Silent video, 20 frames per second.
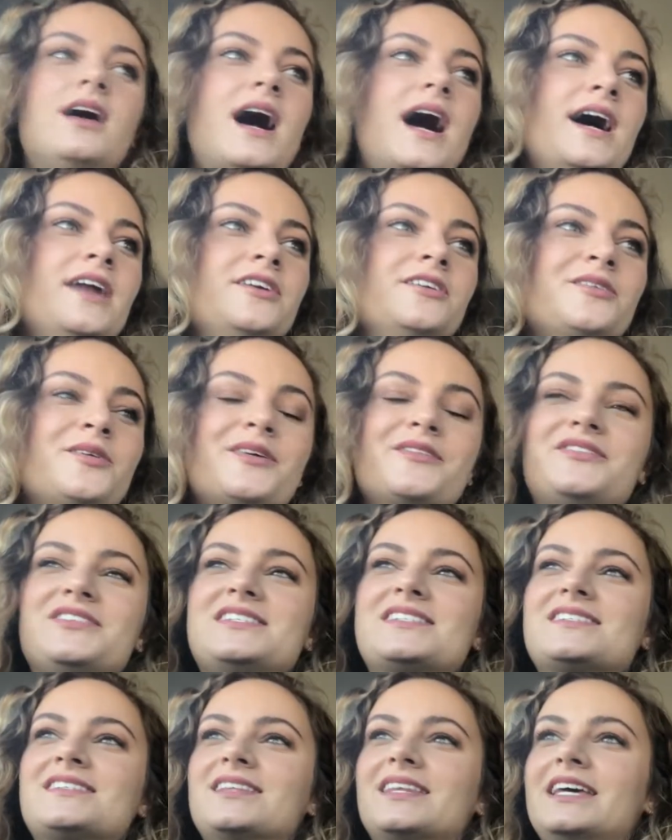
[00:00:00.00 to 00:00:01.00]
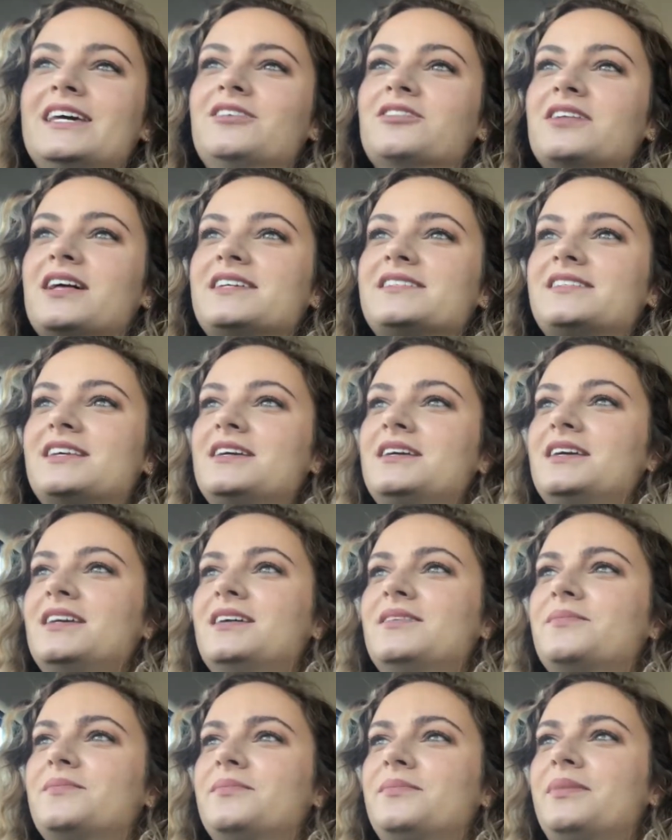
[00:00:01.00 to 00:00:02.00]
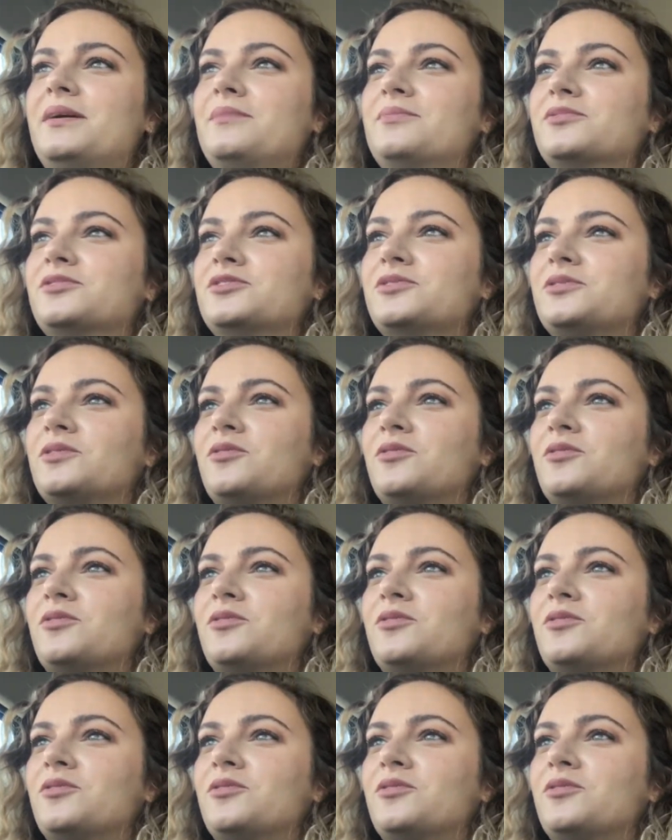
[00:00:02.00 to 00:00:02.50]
I don't know if this is illegal. I see people do